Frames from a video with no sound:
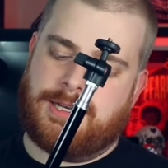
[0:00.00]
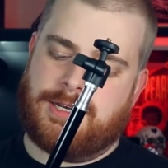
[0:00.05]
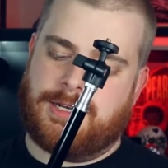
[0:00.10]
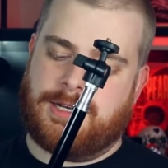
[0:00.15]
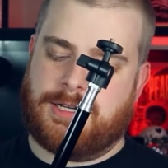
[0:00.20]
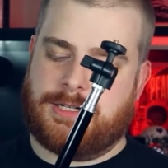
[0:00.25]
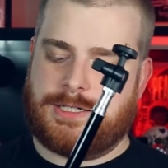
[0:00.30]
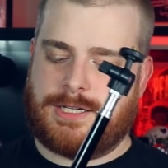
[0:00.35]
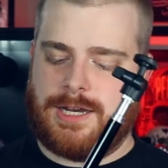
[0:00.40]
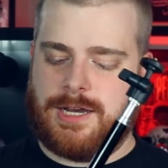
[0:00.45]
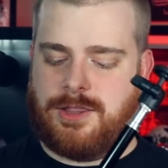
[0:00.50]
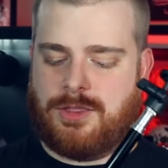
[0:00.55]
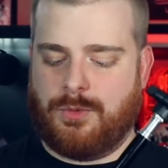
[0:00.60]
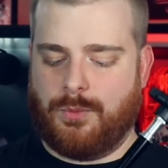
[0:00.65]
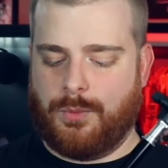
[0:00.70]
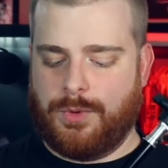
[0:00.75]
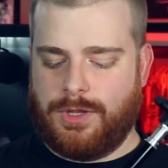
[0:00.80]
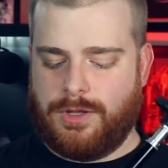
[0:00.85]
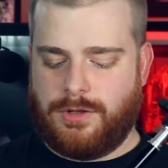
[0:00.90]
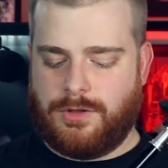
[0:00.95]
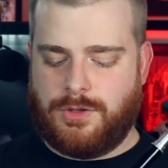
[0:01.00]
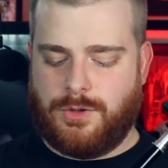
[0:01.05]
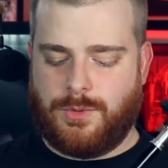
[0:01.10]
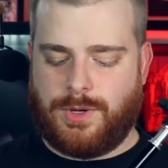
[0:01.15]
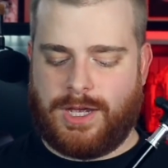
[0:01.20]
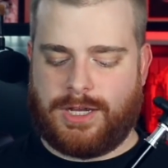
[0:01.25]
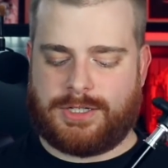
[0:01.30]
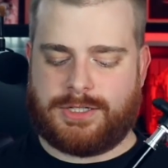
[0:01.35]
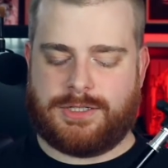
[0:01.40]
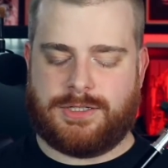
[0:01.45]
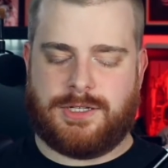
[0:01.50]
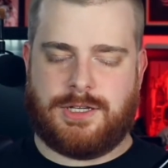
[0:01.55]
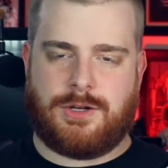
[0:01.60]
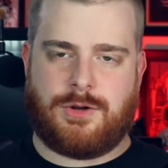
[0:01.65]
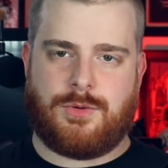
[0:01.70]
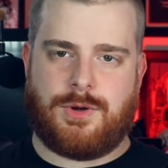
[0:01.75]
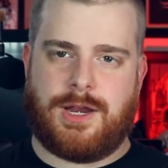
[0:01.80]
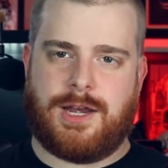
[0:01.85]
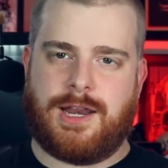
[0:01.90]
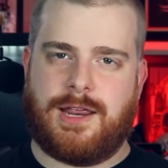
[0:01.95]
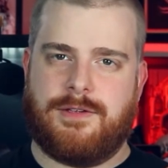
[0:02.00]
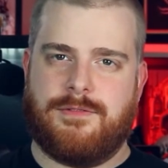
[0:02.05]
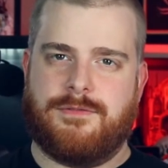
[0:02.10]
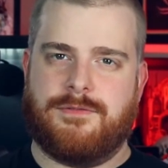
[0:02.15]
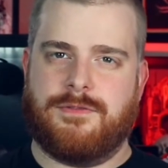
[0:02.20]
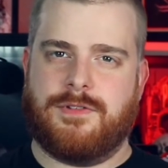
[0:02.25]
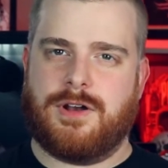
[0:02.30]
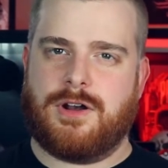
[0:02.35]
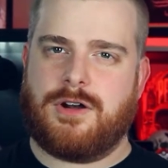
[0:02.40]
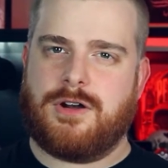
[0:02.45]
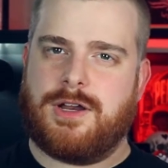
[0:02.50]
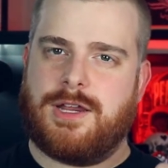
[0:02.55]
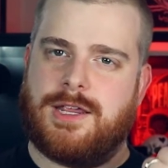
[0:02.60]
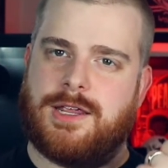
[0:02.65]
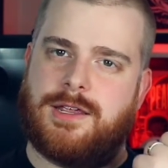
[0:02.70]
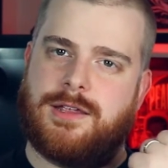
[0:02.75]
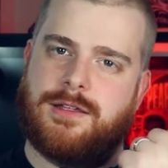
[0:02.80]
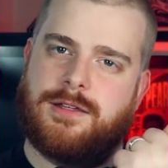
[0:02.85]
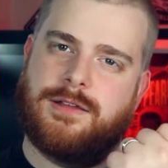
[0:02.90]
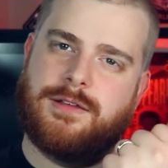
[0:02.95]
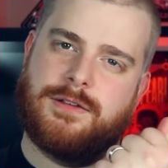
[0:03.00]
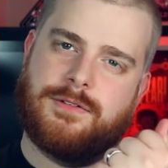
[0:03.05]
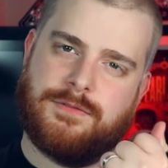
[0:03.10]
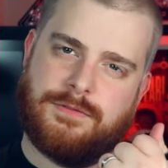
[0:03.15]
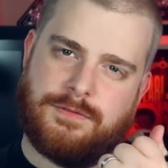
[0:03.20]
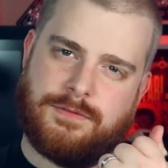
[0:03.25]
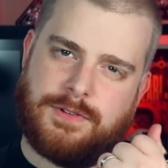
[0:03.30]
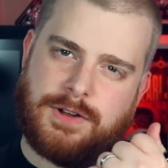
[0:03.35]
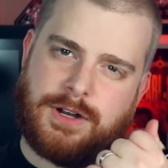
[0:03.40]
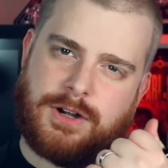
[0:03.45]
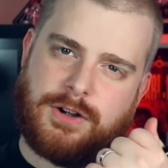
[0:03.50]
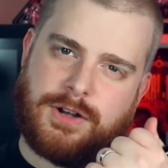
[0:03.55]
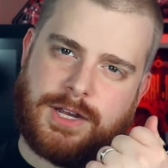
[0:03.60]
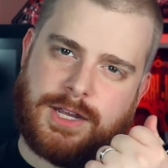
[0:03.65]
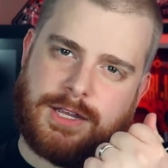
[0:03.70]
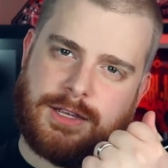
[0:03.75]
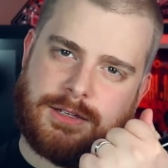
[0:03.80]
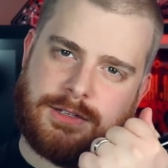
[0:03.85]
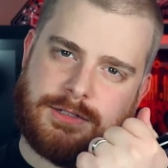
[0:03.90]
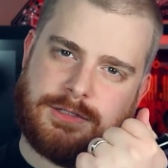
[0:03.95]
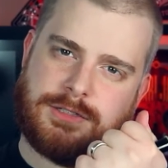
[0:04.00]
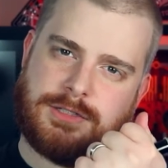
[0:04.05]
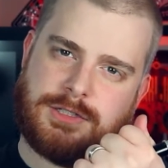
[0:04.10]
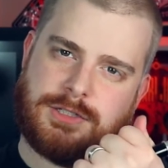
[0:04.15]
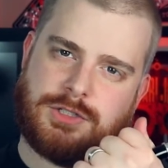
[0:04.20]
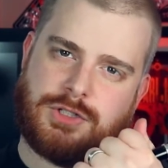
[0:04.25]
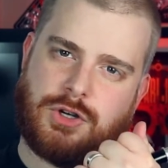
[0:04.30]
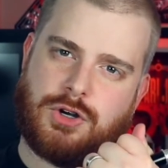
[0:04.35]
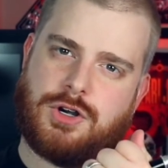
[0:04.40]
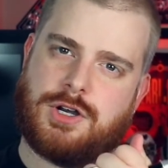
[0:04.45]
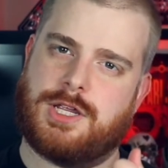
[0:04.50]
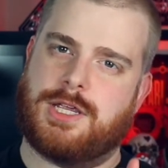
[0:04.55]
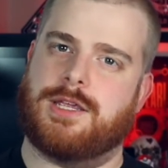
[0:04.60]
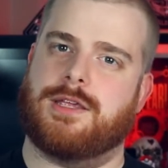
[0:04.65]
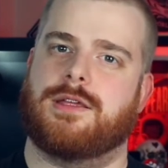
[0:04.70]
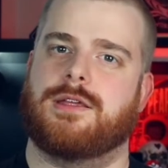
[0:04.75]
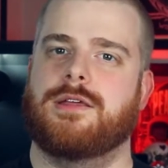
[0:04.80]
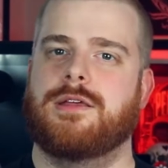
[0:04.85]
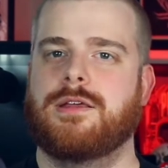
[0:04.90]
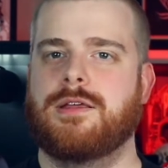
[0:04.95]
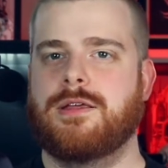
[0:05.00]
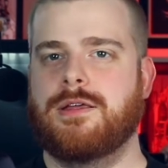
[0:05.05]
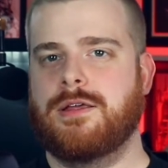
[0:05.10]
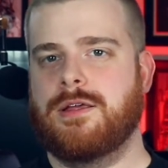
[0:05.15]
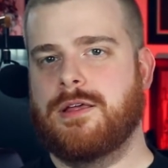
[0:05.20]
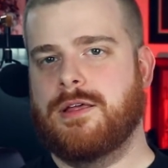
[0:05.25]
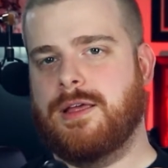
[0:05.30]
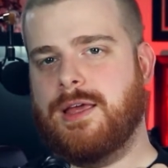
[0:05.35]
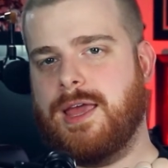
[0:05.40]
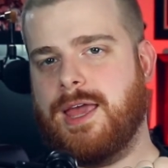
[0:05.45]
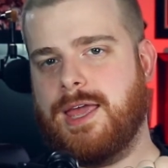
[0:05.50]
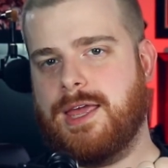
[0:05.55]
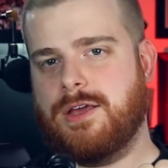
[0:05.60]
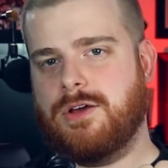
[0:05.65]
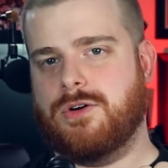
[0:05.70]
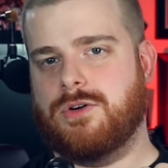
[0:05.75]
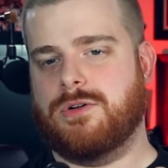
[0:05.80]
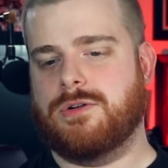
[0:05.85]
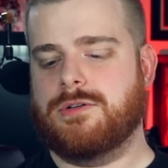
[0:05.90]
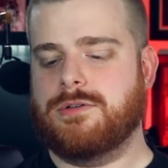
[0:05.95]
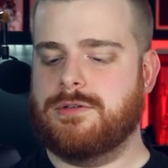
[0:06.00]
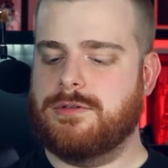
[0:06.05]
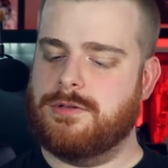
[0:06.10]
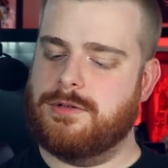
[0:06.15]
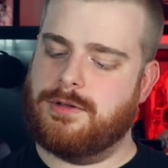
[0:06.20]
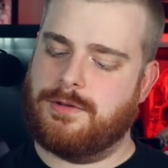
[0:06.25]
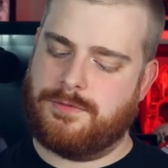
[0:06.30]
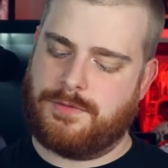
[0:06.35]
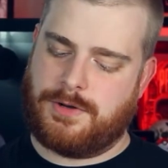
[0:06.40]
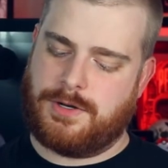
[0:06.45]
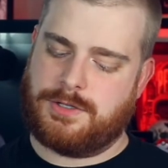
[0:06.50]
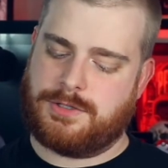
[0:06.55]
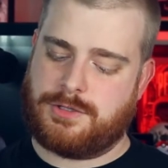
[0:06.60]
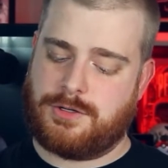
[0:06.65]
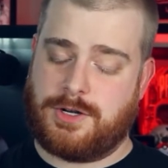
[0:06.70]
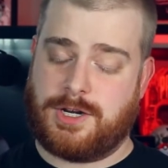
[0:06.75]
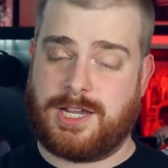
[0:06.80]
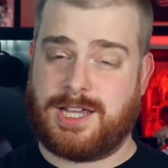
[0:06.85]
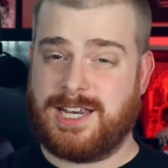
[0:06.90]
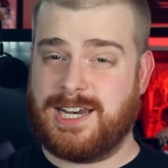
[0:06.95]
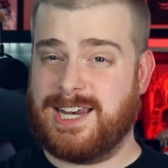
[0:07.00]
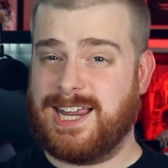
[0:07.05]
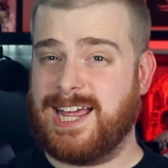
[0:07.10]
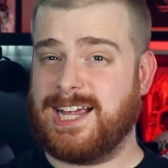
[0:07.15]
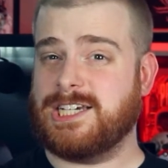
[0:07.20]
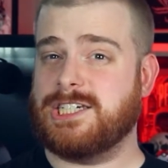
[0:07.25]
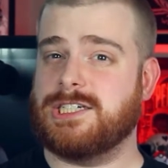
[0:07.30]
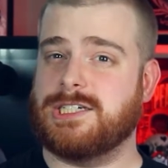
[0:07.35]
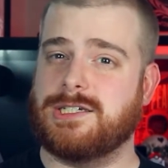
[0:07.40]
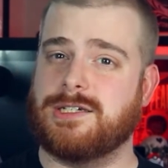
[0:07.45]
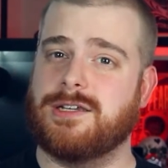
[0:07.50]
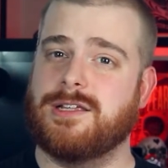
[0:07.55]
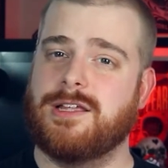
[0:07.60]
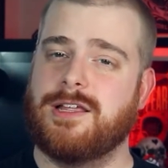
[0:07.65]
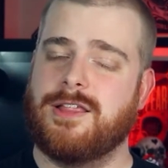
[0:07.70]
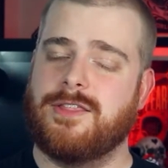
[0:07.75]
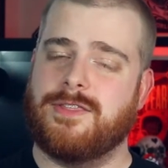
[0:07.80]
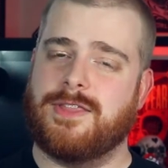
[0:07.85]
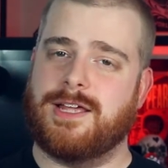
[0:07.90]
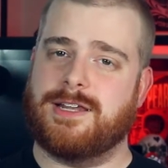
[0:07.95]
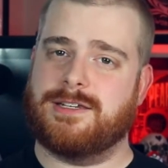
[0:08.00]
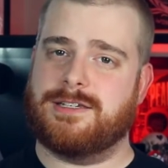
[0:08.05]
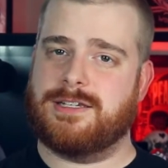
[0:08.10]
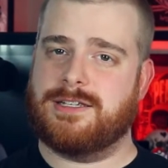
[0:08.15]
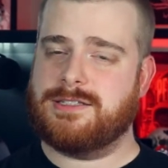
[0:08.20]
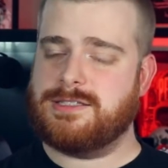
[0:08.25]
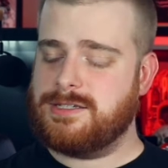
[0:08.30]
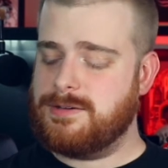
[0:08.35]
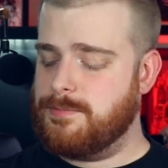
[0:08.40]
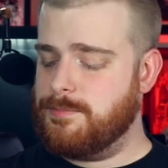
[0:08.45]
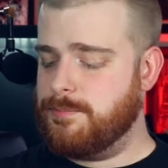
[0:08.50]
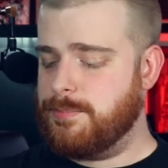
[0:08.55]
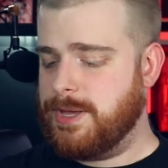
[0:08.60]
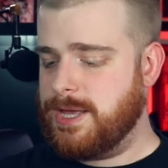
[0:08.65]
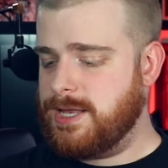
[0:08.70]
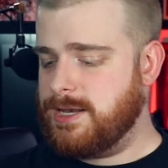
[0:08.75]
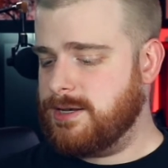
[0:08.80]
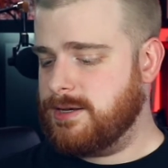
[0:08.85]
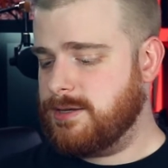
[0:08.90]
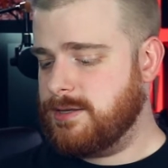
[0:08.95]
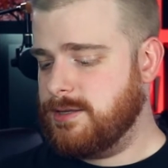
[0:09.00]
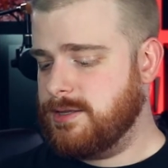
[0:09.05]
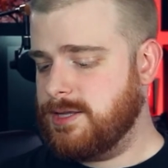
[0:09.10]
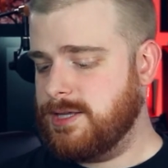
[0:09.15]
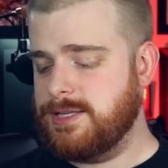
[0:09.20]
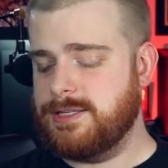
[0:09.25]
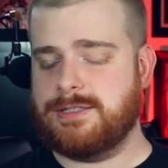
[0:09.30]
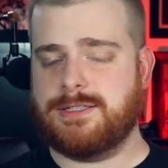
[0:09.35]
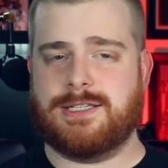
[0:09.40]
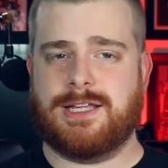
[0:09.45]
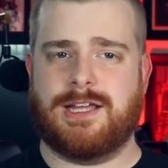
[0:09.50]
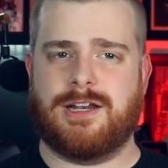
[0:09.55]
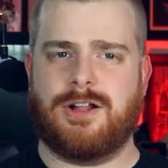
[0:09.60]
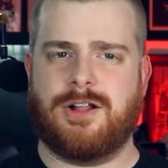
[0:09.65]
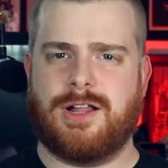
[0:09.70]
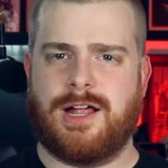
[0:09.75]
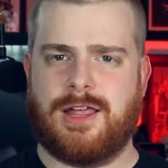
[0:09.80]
and untighten the wheel, you actually create a very, very sturdy angle, a very sturdy connection that doesn't bend easily at all.